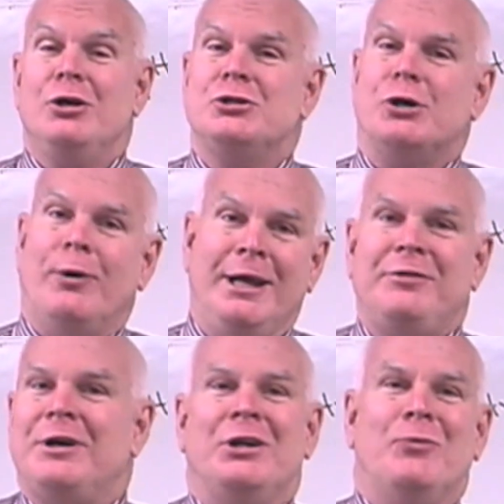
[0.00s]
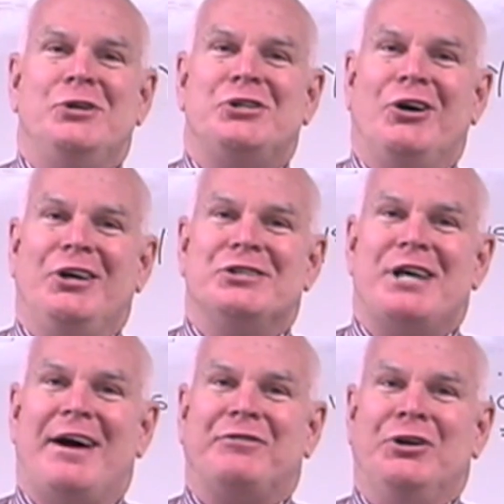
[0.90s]
So anything that we show you this
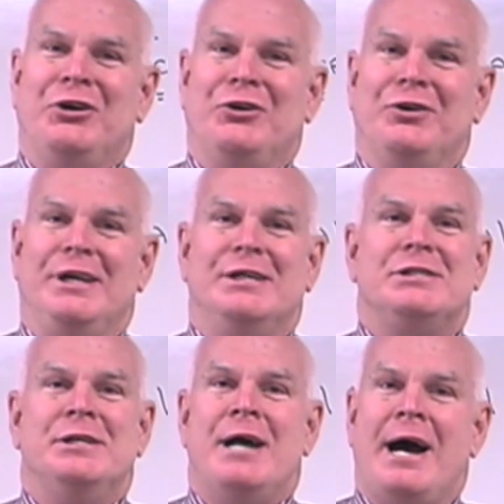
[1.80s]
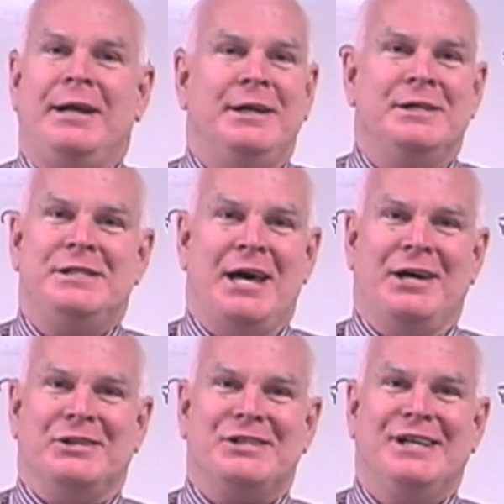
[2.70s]
afternoon is not an
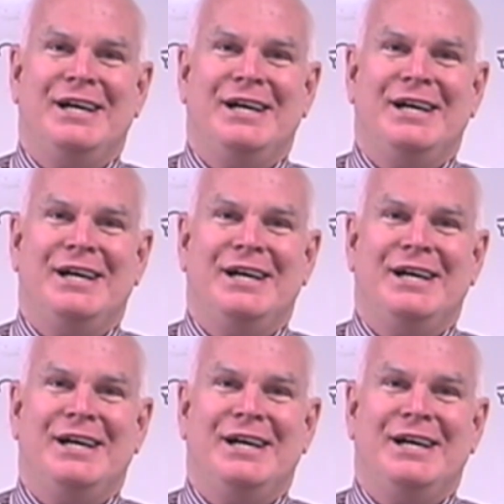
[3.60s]
intent